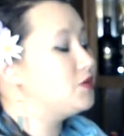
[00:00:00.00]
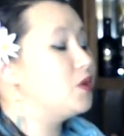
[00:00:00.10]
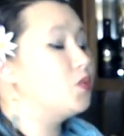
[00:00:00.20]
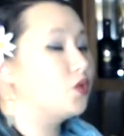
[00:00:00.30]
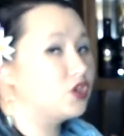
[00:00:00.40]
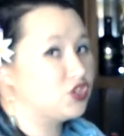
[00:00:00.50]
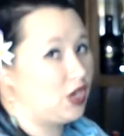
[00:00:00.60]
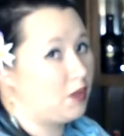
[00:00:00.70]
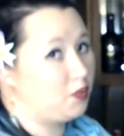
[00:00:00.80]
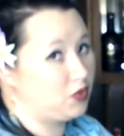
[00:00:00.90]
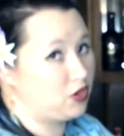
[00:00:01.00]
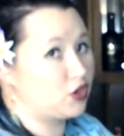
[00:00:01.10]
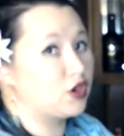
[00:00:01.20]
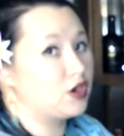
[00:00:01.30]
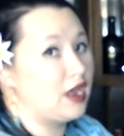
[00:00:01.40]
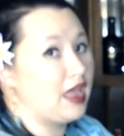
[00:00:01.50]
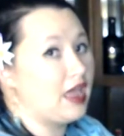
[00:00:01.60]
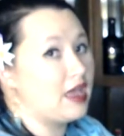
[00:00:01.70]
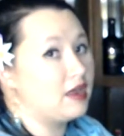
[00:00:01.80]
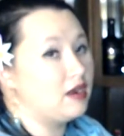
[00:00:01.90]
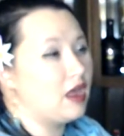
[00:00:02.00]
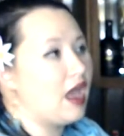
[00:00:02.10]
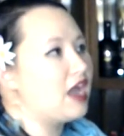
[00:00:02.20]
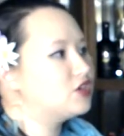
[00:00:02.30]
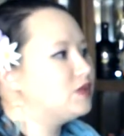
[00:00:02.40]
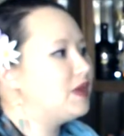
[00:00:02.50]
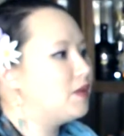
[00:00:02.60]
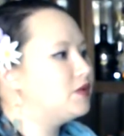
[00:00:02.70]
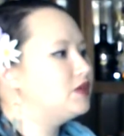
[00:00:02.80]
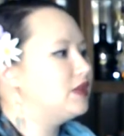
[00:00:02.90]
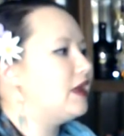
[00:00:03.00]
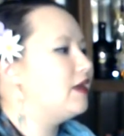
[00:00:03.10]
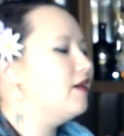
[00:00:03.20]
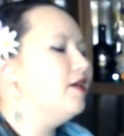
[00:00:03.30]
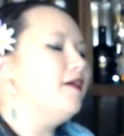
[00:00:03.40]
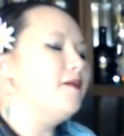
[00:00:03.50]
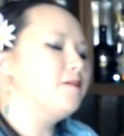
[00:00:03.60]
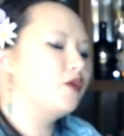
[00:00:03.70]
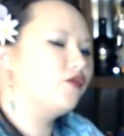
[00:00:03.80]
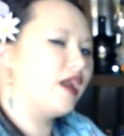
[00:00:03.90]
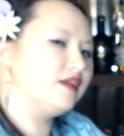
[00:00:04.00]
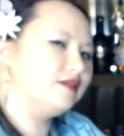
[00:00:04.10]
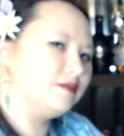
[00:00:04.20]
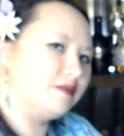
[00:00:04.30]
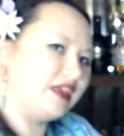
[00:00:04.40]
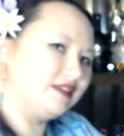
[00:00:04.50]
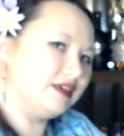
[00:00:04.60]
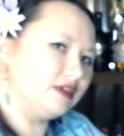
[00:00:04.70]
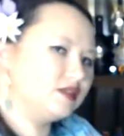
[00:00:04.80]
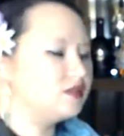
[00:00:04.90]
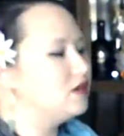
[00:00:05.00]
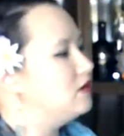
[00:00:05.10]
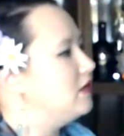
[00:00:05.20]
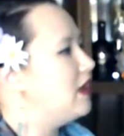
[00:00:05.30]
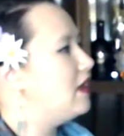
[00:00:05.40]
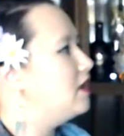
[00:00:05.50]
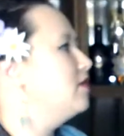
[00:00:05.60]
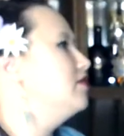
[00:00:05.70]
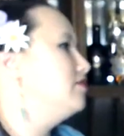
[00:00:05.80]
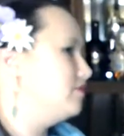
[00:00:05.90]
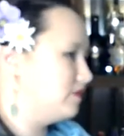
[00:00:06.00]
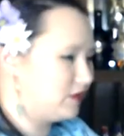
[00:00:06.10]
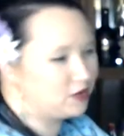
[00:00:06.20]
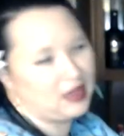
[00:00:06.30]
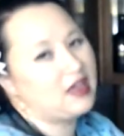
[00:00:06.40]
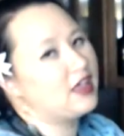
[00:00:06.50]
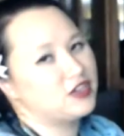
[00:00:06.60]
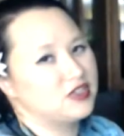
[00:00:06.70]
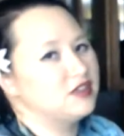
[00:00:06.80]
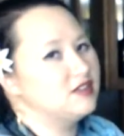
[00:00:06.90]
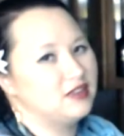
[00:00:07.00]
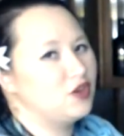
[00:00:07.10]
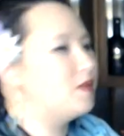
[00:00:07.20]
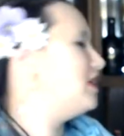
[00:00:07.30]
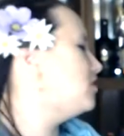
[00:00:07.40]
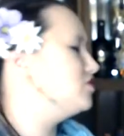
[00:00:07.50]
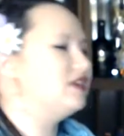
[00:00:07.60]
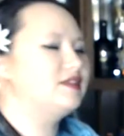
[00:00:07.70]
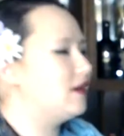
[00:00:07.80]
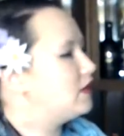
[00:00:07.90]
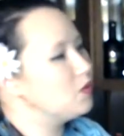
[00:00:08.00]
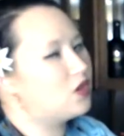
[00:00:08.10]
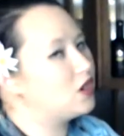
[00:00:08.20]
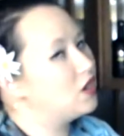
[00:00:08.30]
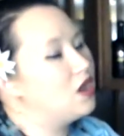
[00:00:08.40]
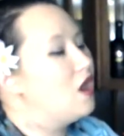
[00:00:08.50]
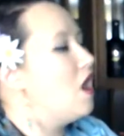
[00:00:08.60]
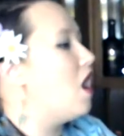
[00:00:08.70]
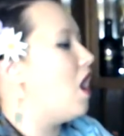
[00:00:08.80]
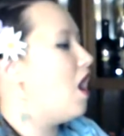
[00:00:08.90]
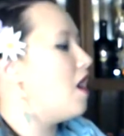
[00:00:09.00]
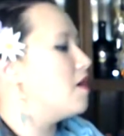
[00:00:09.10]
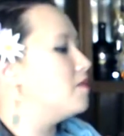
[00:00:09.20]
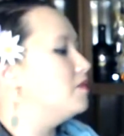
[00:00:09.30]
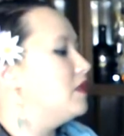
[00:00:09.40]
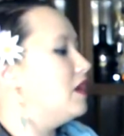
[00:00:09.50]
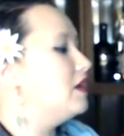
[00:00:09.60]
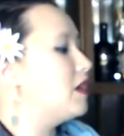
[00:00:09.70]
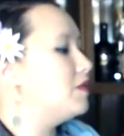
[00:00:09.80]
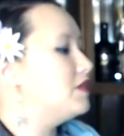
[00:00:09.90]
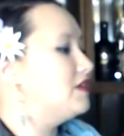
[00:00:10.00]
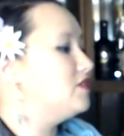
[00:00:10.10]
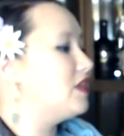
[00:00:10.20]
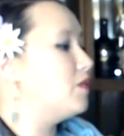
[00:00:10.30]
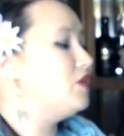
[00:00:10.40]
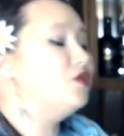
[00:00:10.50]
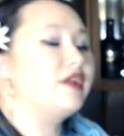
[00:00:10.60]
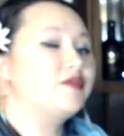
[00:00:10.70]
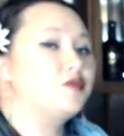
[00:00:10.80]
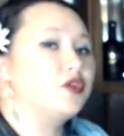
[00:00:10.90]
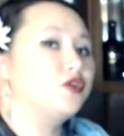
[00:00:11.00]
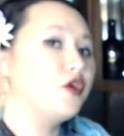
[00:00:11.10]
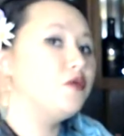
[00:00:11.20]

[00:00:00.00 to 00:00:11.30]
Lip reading: a workshop with her and actually be able to like provide some basics, like those eyelashes that nobody understands how they work. And a couple of things so that way you don't have to bring your own